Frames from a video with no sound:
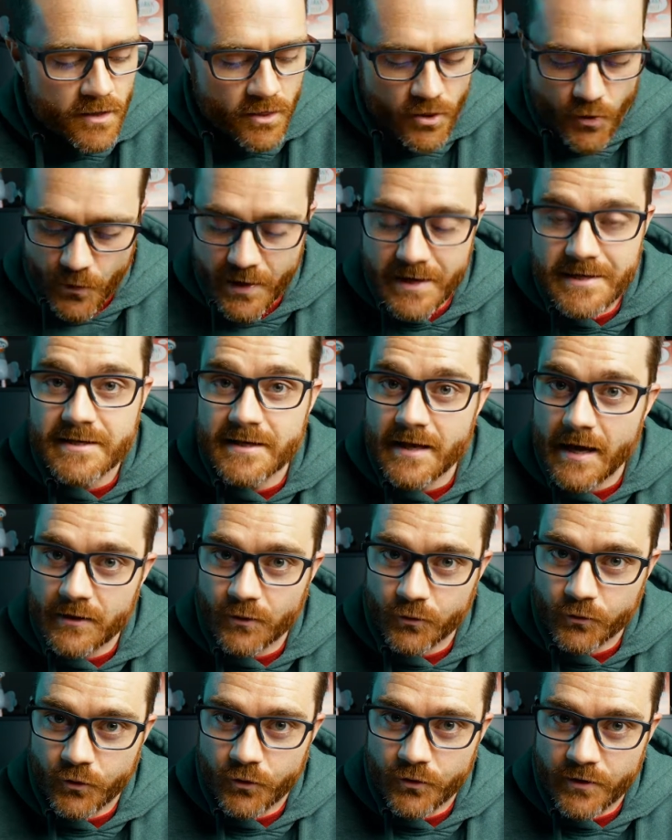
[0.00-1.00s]
The reason I
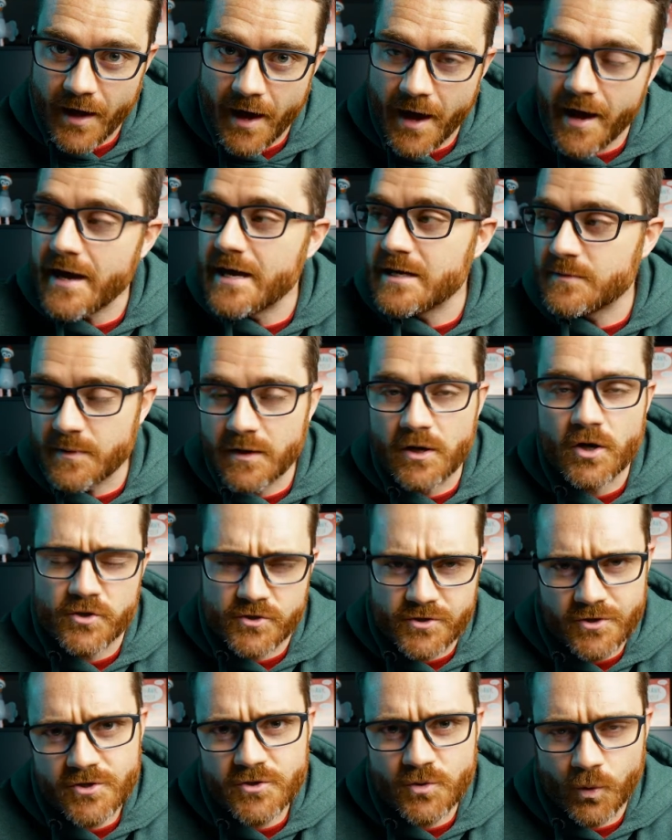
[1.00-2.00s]
don't do that is because
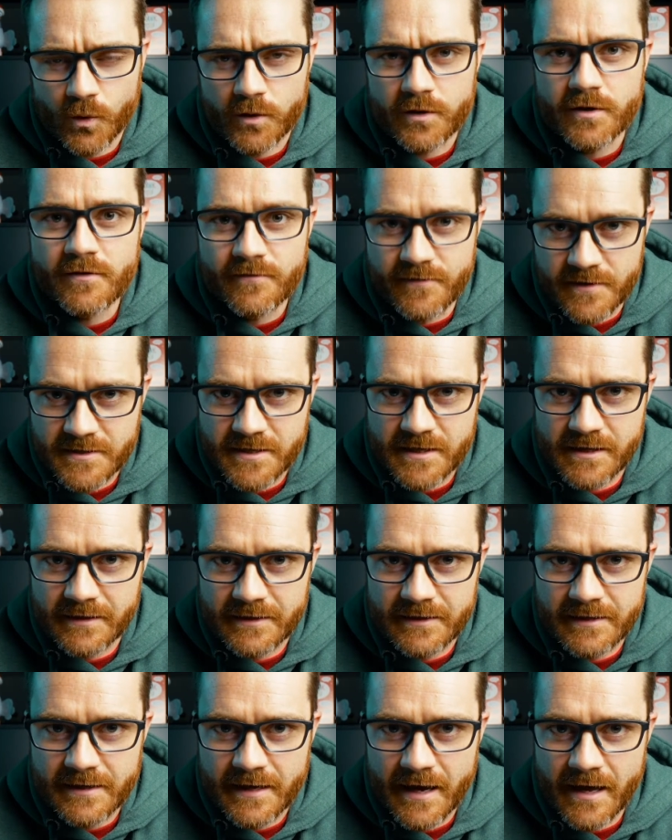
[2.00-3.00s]
they're stored
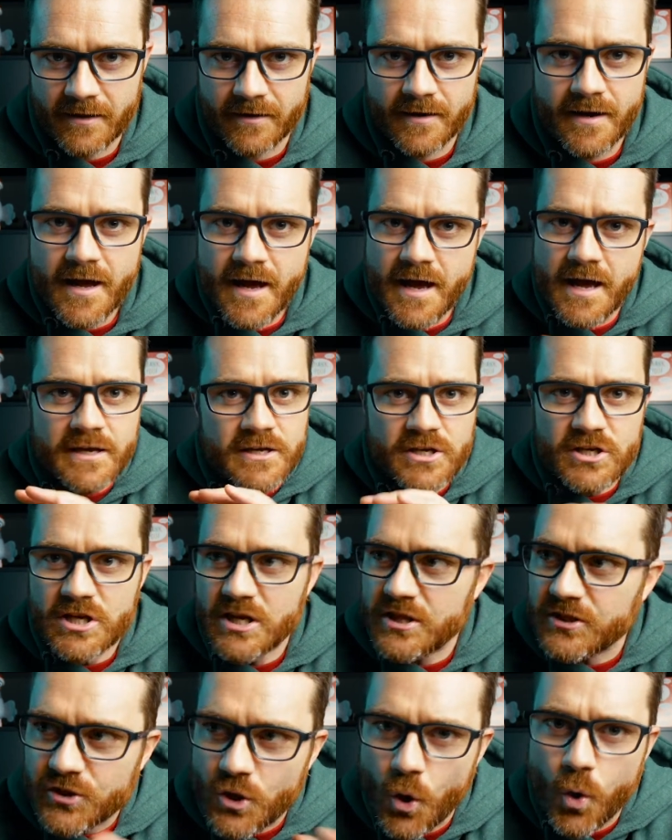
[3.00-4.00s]
physically together.
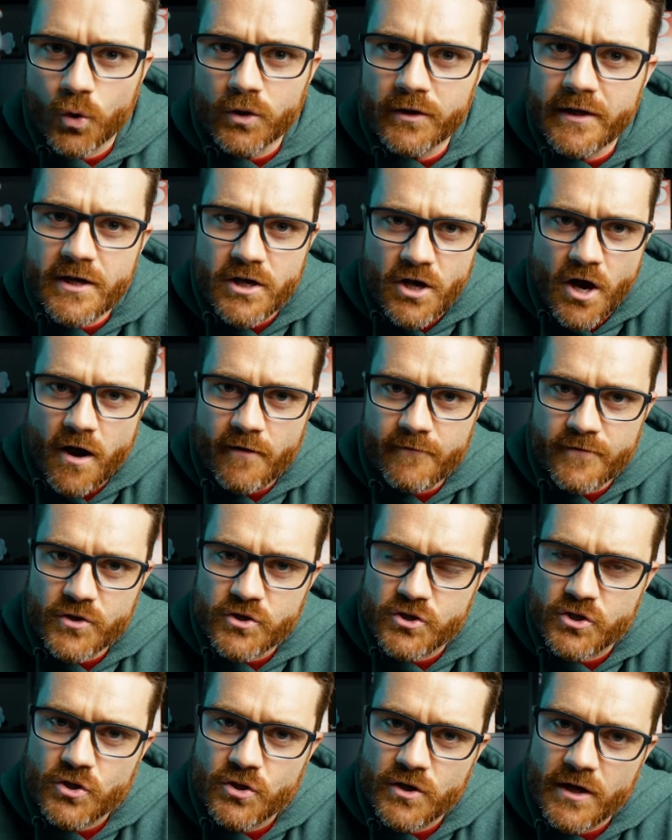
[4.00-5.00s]
It only
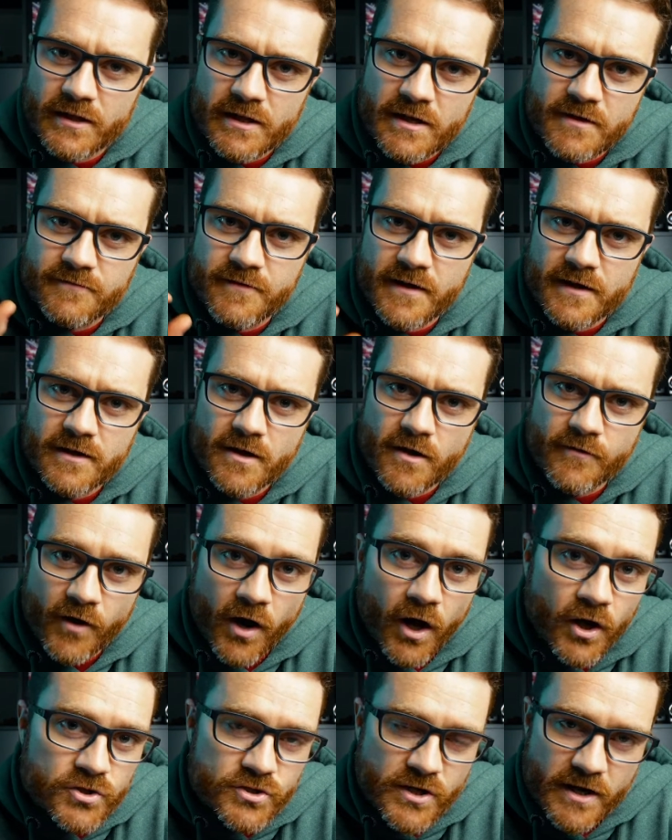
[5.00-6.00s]
covers you in the event of
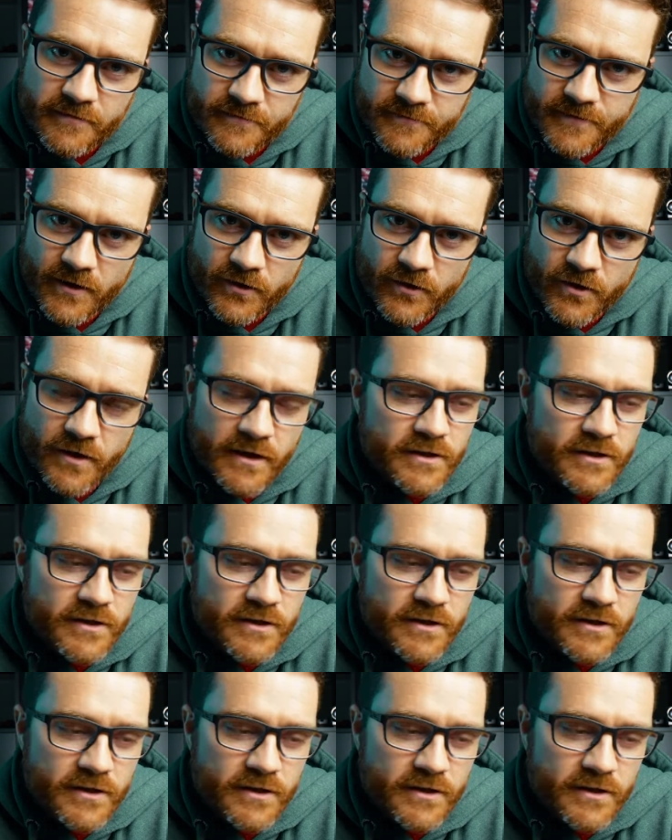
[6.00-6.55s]
hard drive failure.